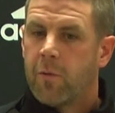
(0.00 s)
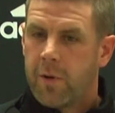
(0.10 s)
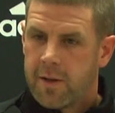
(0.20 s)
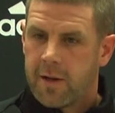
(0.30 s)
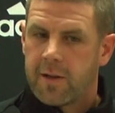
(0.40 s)

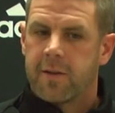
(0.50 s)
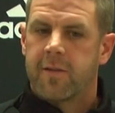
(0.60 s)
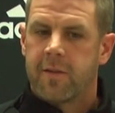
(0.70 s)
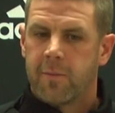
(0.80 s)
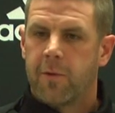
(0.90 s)
we take the
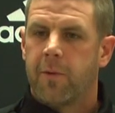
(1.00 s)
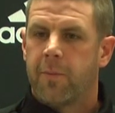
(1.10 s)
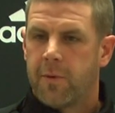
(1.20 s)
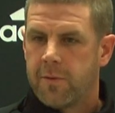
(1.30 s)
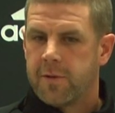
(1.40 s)
similar
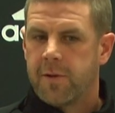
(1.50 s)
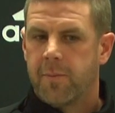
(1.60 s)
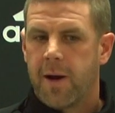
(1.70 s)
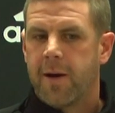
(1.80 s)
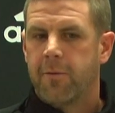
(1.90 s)
approach in the
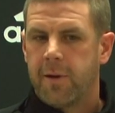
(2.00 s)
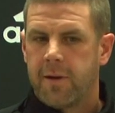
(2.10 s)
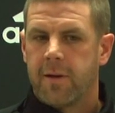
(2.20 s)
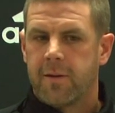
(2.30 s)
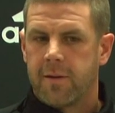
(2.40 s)
bye
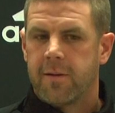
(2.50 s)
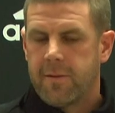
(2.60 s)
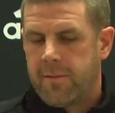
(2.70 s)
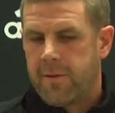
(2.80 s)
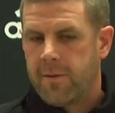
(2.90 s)
week, at,
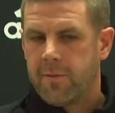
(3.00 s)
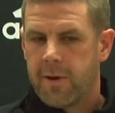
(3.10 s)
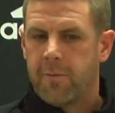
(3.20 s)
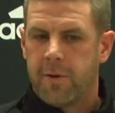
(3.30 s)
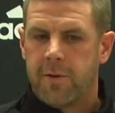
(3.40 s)
you know,
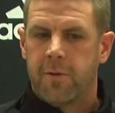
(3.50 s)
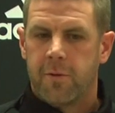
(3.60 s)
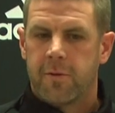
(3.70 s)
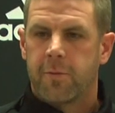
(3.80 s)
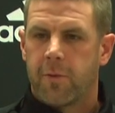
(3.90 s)
that we do
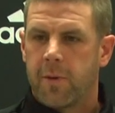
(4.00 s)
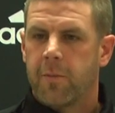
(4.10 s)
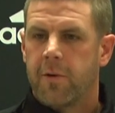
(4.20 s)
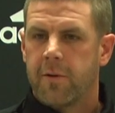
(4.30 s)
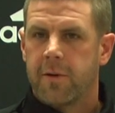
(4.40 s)
in spring
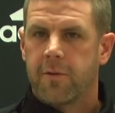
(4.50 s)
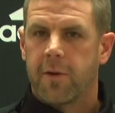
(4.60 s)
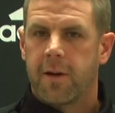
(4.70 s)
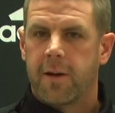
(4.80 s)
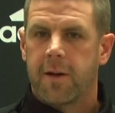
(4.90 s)
ball and in
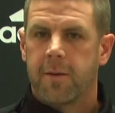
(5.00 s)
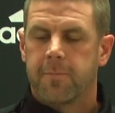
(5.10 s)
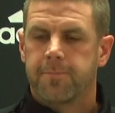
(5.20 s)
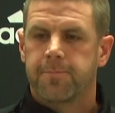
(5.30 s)
training camp.